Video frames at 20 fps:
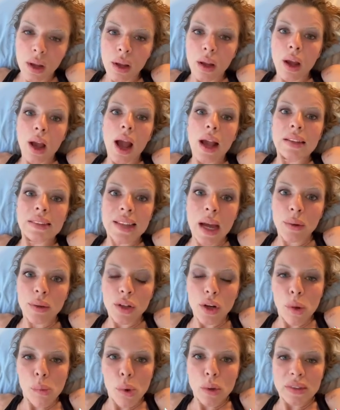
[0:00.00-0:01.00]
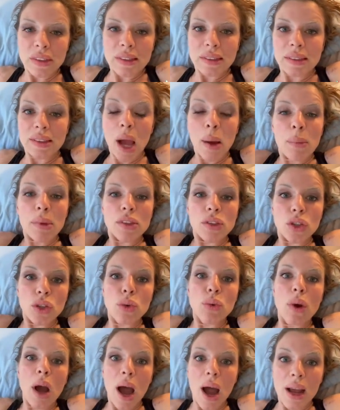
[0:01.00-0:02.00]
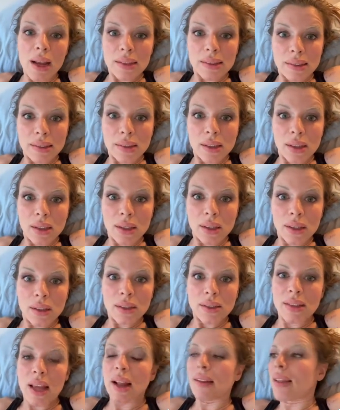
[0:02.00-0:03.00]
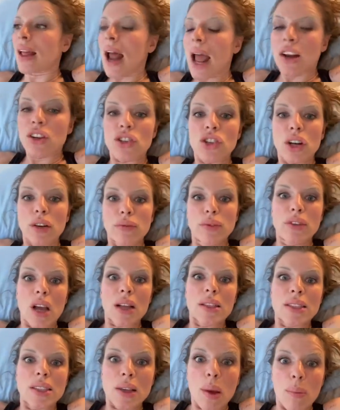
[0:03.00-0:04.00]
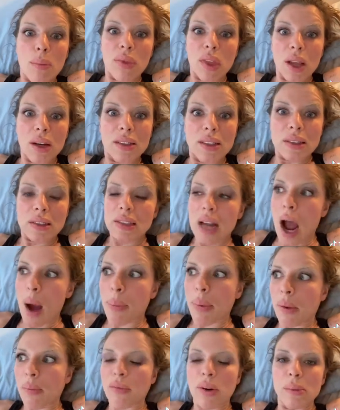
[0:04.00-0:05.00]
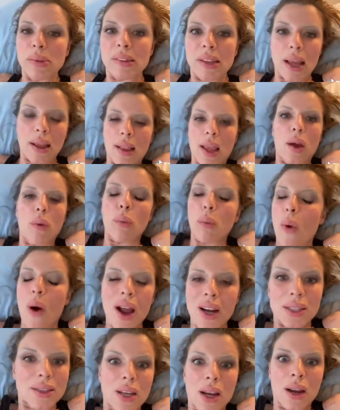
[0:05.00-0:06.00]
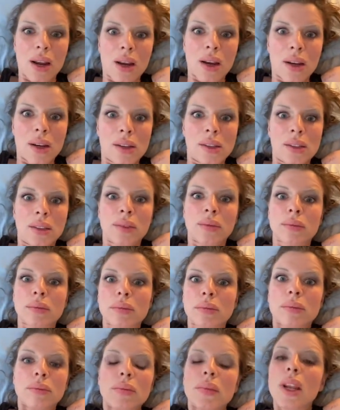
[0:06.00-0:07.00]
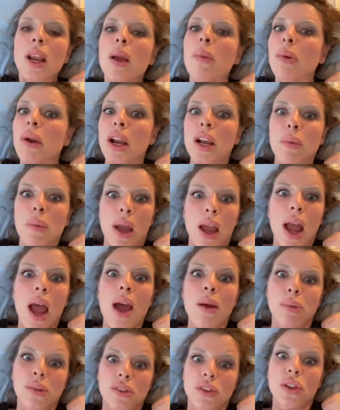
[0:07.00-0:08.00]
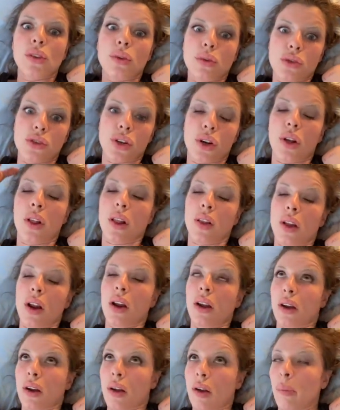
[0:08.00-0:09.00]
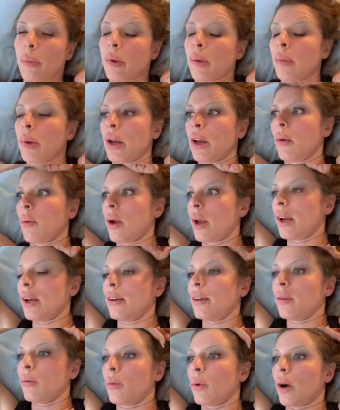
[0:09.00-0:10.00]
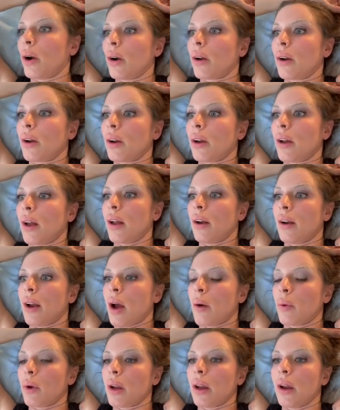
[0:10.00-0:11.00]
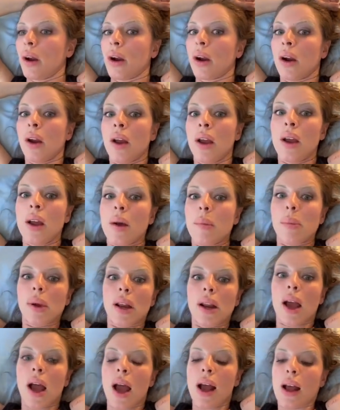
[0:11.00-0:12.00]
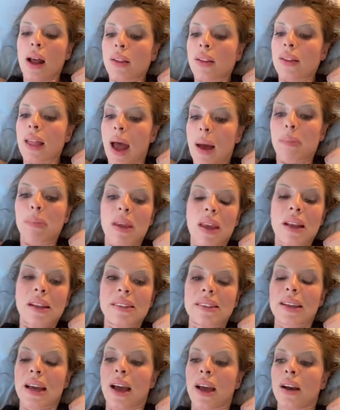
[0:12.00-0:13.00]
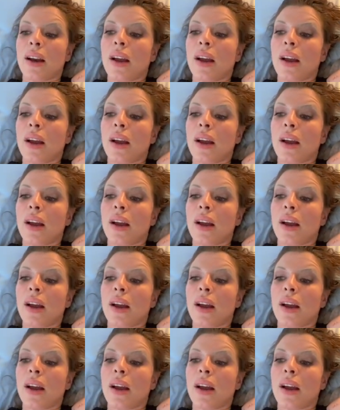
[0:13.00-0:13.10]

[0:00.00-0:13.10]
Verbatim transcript: I sounded almost as dumb as you guys saying that I should have done something to stop him from saying, like, what? But anyway, I was delusional. I thought I could help him. Anyway, it didn't work. And now we're here. But uh, that being said,